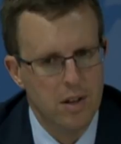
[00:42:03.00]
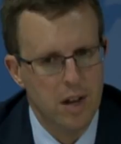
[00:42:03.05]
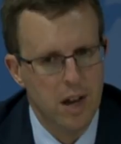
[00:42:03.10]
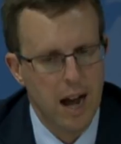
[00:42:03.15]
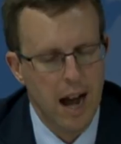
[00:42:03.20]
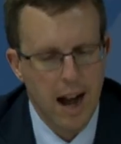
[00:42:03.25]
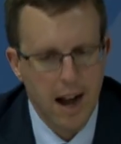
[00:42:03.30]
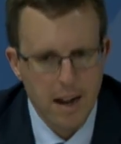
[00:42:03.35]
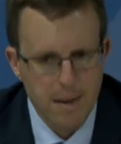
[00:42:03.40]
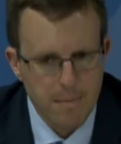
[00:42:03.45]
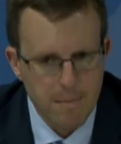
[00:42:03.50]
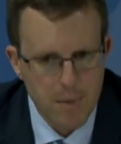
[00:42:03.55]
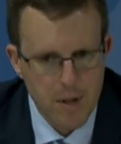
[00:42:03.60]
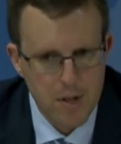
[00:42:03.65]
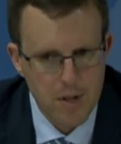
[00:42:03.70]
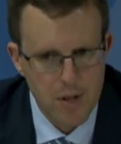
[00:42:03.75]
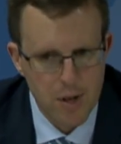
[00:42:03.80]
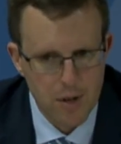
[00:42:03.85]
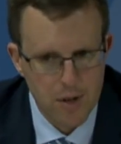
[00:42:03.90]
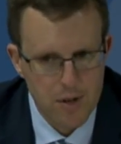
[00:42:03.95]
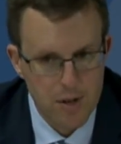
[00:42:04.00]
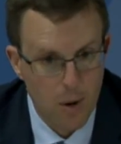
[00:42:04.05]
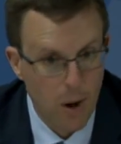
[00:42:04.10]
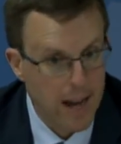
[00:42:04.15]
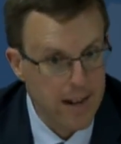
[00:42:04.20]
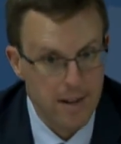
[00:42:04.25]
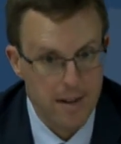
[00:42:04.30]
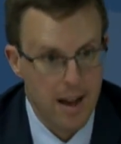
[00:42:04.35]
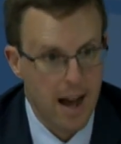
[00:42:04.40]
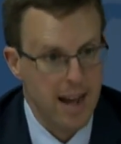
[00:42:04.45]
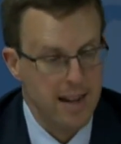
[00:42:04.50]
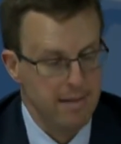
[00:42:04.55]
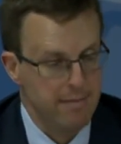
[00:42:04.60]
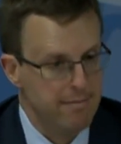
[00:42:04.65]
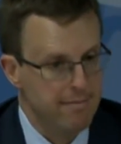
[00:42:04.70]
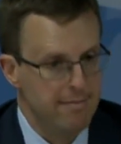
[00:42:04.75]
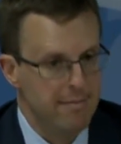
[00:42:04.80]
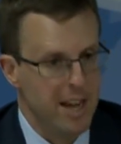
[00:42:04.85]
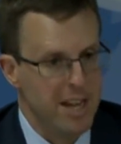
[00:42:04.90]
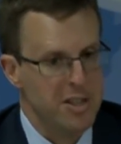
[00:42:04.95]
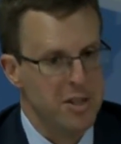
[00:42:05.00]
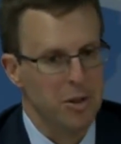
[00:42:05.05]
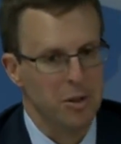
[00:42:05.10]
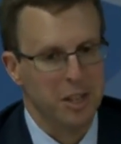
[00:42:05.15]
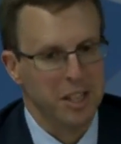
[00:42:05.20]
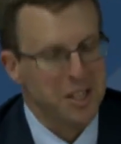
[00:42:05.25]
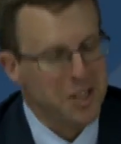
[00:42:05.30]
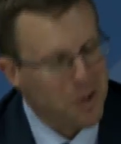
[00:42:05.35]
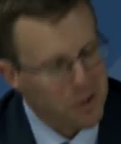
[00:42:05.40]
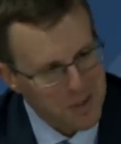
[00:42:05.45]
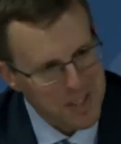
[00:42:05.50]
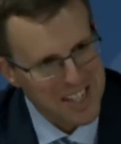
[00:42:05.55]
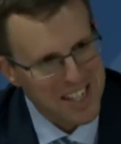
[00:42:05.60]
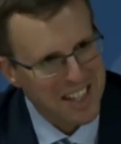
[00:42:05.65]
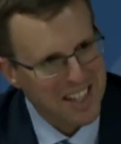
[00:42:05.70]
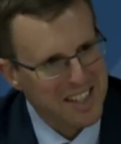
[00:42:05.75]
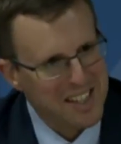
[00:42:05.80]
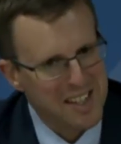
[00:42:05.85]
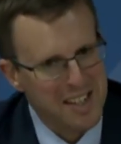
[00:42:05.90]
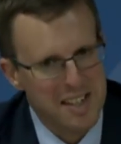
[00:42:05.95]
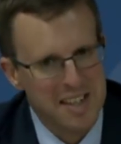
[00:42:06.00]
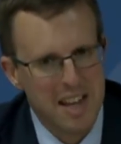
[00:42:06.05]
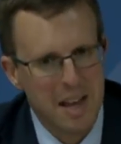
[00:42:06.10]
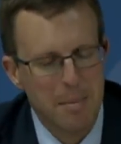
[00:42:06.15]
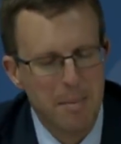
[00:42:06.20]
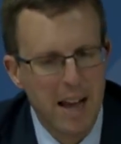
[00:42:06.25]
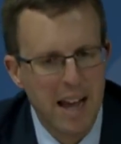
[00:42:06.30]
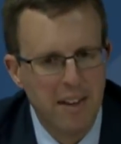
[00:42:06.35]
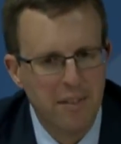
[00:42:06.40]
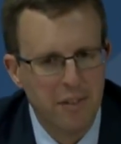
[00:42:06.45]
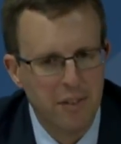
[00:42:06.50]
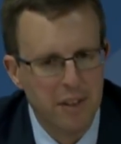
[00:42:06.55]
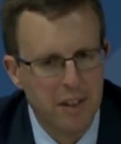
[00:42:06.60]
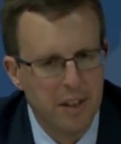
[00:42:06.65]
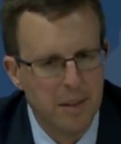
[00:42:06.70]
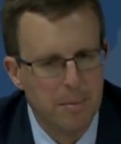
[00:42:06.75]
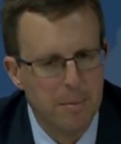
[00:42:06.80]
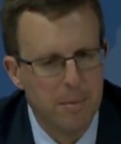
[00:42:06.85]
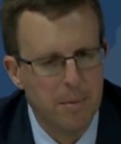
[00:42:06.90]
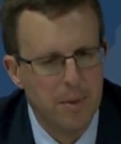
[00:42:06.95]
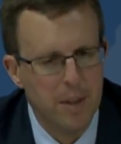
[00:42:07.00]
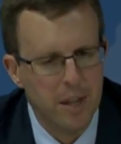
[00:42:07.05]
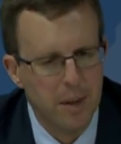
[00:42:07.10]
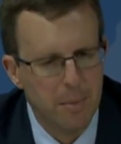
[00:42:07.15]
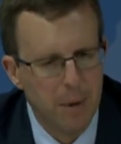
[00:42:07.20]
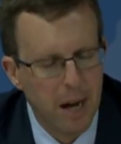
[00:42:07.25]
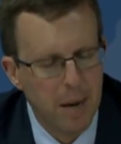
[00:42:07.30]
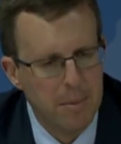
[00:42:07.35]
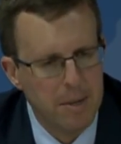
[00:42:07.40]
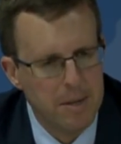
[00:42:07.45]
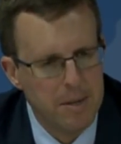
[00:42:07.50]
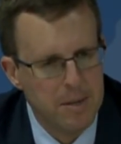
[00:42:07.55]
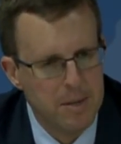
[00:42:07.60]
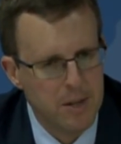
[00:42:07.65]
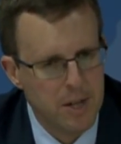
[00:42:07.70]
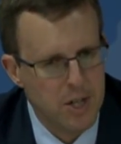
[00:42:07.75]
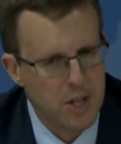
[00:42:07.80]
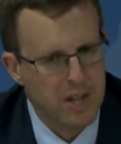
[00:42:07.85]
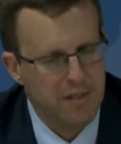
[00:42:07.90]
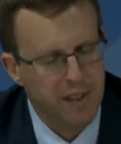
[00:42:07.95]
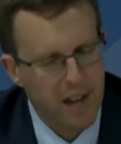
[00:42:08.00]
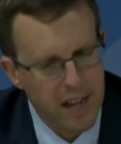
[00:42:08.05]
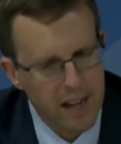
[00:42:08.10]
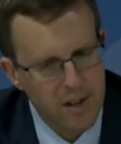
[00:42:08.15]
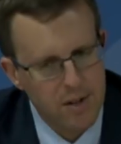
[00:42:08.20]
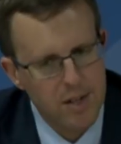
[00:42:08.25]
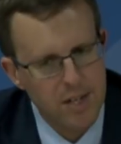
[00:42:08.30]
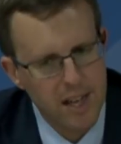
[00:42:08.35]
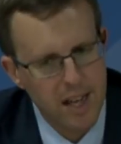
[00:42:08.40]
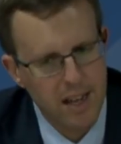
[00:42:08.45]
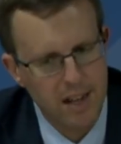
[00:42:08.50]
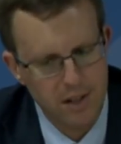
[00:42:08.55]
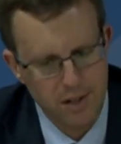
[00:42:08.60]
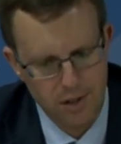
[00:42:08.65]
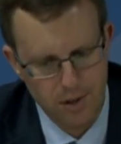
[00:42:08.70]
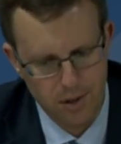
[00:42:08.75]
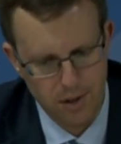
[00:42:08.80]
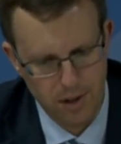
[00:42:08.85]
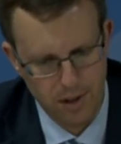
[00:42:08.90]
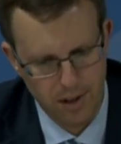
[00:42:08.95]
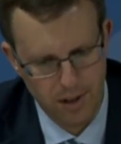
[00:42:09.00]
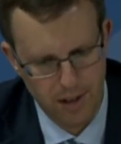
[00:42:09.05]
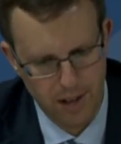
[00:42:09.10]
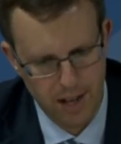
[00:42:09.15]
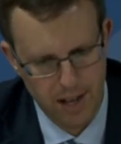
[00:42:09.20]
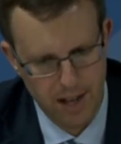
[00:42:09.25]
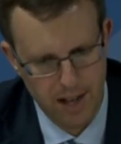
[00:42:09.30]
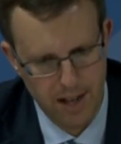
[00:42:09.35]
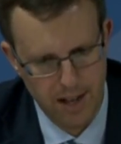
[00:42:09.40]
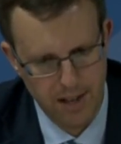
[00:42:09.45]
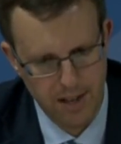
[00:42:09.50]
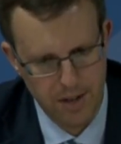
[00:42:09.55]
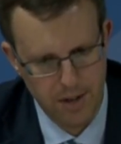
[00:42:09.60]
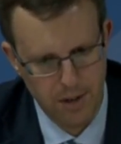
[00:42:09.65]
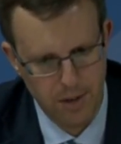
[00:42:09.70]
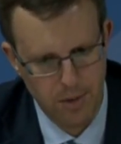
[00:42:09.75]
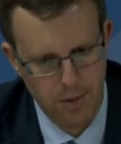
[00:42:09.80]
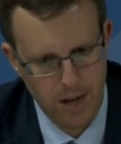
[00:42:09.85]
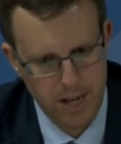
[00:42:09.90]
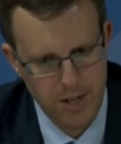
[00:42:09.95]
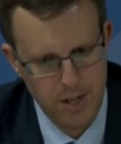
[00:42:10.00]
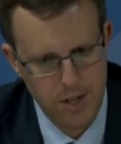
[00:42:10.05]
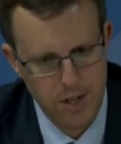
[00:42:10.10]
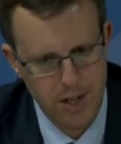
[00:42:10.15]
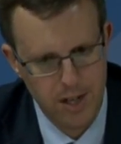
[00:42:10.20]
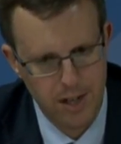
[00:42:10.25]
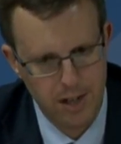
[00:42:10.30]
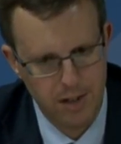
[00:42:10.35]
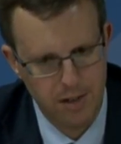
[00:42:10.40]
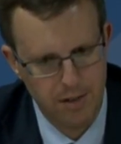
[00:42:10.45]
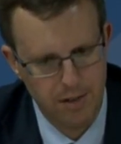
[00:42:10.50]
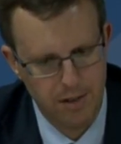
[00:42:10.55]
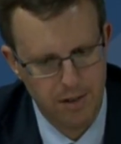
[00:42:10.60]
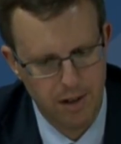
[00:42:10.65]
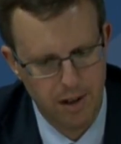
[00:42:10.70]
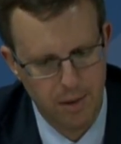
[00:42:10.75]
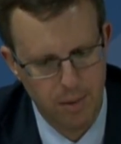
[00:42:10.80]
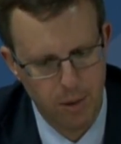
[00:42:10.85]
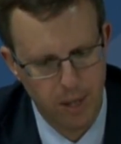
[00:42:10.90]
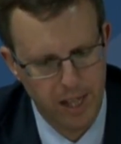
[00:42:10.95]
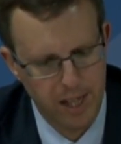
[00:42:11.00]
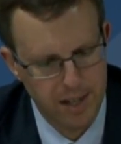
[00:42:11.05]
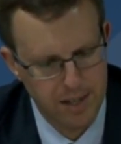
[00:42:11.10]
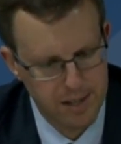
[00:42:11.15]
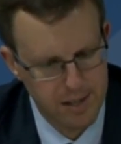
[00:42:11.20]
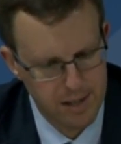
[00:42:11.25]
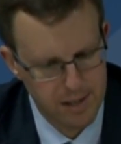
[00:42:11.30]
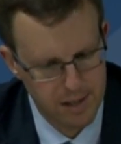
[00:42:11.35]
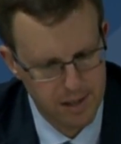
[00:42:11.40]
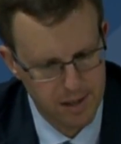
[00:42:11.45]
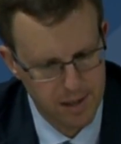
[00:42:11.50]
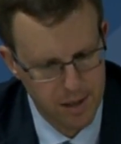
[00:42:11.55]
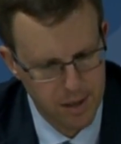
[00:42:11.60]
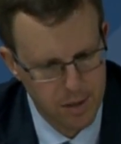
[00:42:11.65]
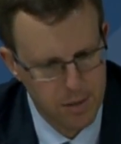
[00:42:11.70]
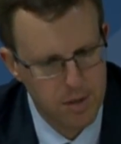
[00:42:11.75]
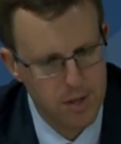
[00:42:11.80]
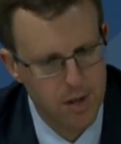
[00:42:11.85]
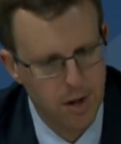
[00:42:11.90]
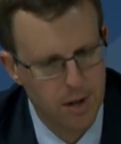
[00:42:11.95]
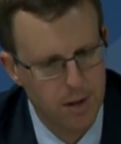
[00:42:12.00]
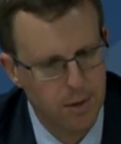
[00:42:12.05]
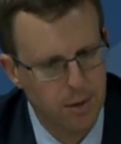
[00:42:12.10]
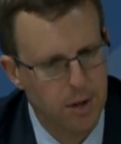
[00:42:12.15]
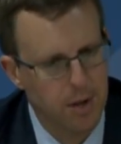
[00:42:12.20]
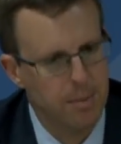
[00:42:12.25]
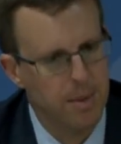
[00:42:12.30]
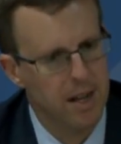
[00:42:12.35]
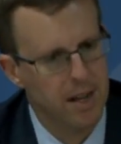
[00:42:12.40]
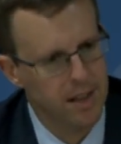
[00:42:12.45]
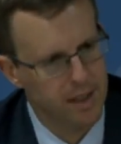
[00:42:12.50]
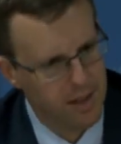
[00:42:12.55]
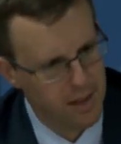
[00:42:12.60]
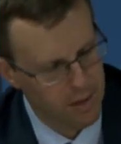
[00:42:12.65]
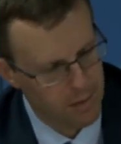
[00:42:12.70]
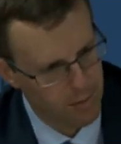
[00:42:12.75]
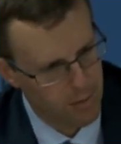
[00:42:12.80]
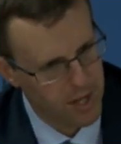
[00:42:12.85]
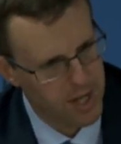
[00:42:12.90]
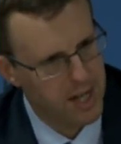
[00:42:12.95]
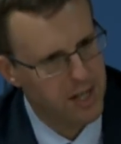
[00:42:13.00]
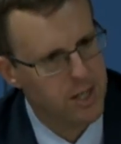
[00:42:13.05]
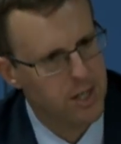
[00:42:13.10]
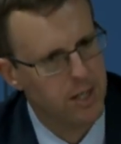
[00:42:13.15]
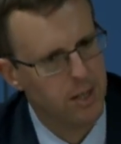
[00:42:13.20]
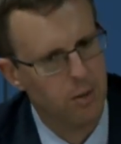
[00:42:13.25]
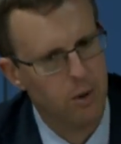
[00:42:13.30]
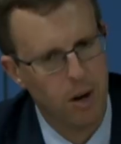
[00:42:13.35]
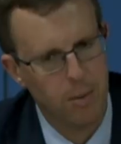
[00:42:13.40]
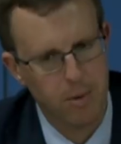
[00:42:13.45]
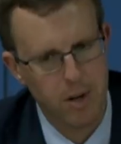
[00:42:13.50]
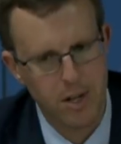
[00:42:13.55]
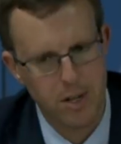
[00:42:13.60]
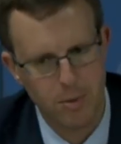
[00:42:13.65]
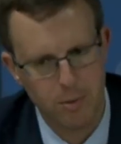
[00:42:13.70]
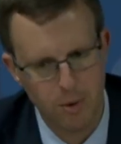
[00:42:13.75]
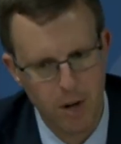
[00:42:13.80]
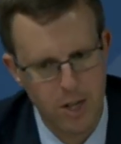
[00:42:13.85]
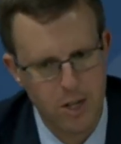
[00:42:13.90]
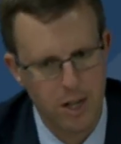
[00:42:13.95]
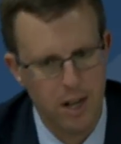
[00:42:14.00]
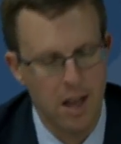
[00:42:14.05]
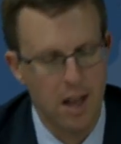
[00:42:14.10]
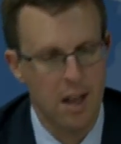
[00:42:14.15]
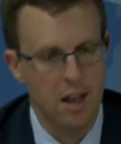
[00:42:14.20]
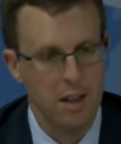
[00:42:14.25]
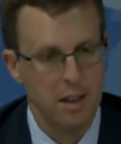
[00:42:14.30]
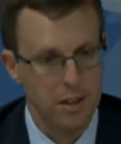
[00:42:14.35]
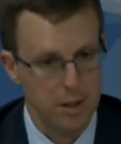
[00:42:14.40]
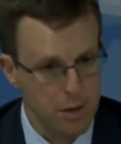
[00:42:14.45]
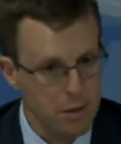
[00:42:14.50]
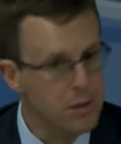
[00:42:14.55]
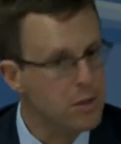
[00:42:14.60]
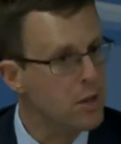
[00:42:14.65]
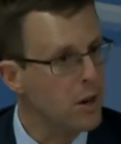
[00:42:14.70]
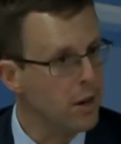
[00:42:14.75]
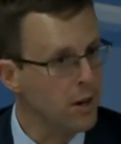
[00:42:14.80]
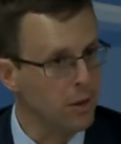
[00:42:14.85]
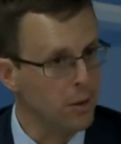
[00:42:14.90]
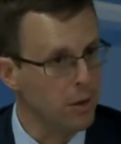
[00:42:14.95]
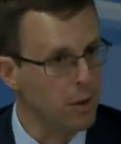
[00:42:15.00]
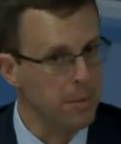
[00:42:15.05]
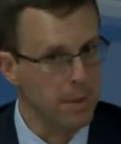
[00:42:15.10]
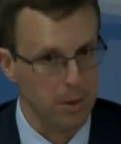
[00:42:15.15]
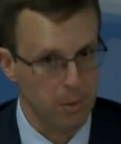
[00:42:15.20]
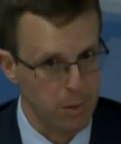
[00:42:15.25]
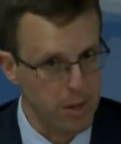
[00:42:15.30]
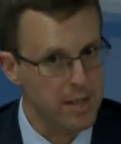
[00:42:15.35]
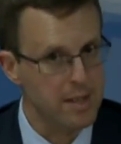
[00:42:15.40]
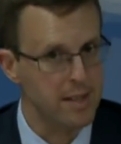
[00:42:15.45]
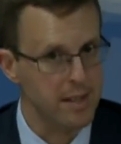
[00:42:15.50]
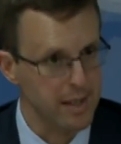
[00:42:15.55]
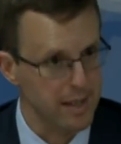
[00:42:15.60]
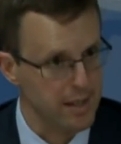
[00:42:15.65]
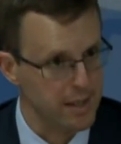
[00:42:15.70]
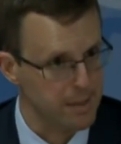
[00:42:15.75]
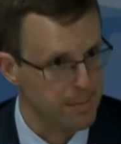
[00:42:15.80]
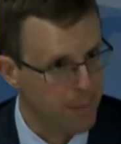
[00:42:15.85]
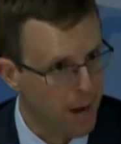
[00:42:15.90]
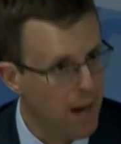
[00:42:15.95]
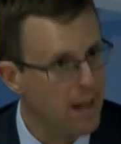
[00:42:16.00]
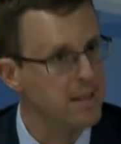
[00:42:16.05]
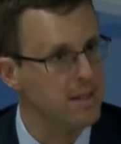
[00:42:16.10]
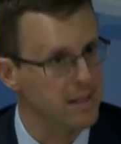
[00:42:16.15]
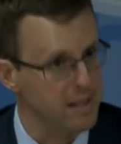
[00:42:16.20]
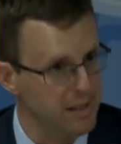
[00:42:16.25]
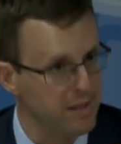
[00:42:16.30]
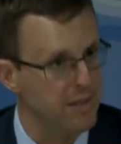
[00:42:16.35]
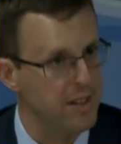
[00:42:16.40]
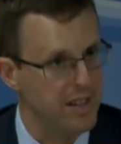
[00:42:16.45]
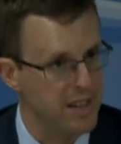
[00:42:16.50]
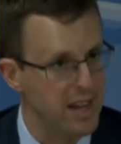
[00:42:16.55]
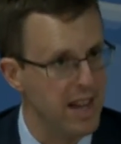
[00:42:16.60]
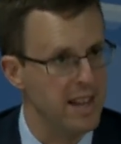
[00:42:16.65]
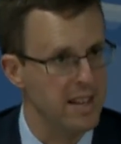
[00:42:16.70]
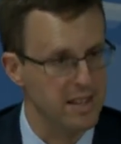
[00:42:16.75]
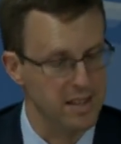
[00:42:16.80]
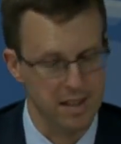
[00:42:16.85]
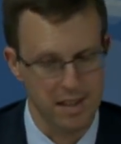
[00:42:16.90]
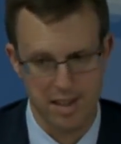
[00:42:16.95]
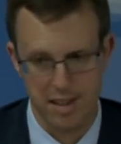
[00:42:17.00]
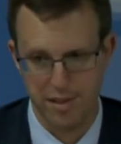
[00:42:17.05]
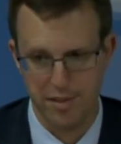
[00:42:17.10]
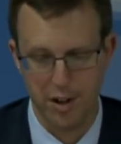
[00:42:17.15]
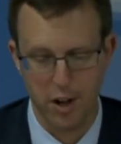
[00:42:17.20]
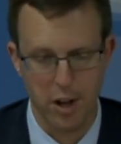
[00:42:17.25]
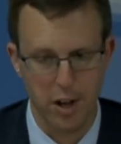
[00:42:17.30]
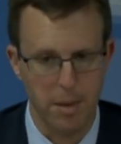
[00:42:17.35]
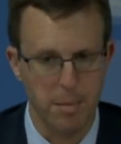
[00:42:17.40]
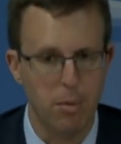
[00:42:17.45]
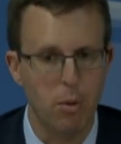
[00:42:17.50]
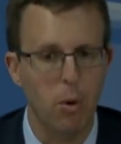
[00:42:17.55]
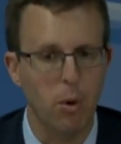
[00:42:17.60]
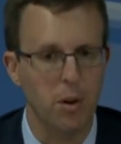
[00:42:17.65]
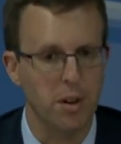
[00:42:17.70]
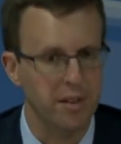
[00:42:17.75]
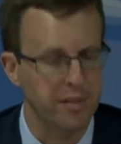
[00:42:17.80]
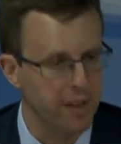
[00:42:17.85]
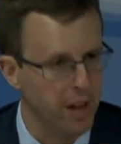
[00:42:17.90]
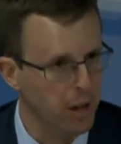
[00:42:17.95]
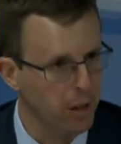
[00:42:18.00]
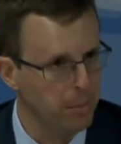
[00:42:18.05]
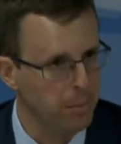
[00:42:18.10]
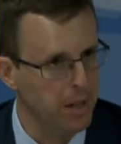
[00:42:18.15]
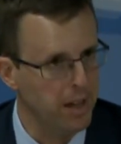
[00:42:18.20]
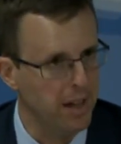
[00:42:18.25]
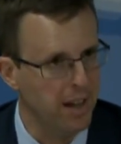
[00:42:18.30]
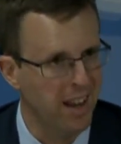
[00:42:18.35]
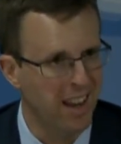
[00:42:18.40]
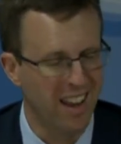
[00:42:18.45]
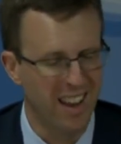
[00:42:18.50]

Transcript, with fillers: Uh, so, so I, I, I, certainly don't see it as a setback for the the Obama administration. If I understand your uh, your question uh, related to the New START agreement and the reduction in cooperation with Russia, the New START agreement we see as positive, as as a very important development